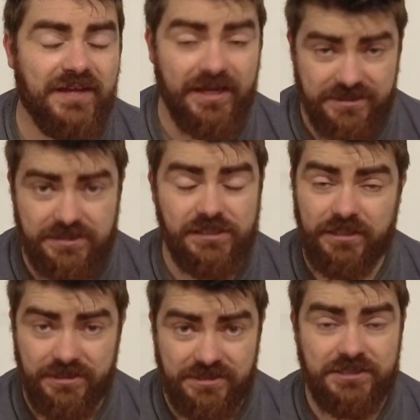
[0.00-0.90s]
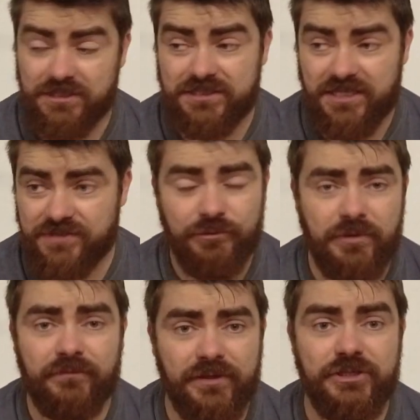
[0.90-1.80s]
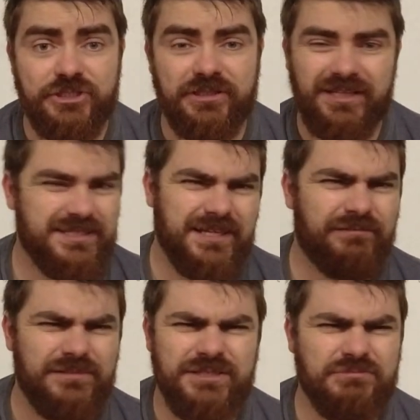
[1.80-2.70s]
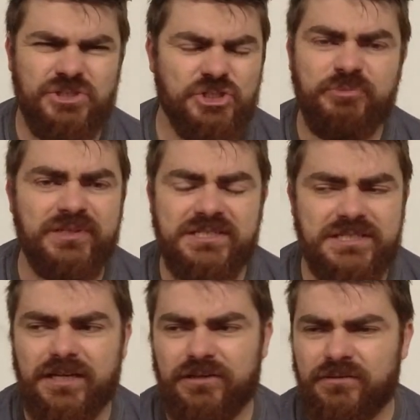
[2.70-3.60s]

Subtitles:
That is a successful conversion, and that sounds stupid to say.